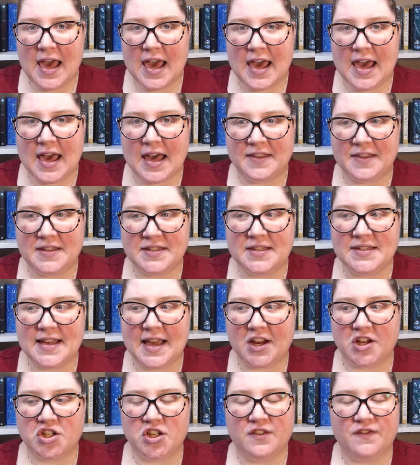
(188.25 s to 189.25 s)
and this is
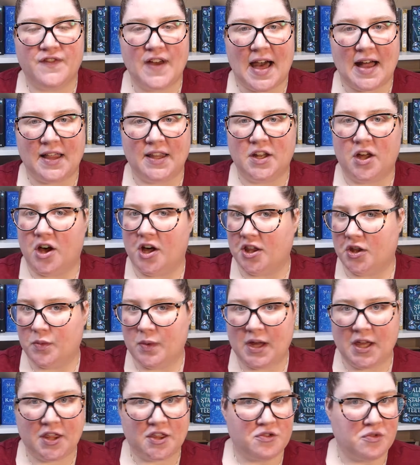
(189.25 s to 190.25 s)
actually valid all the
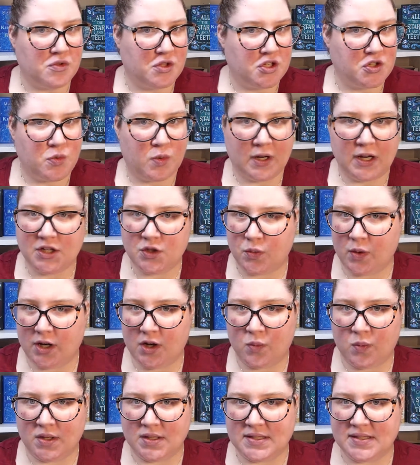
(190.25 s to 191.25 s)
way through the
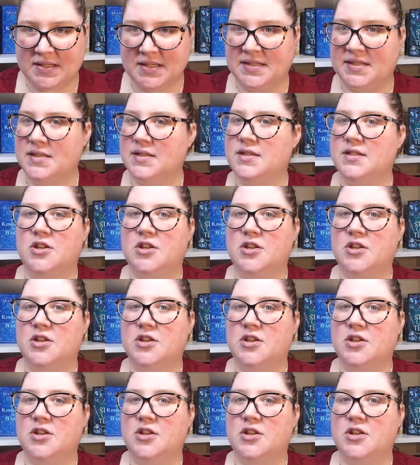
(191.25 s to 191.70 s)
2021 season,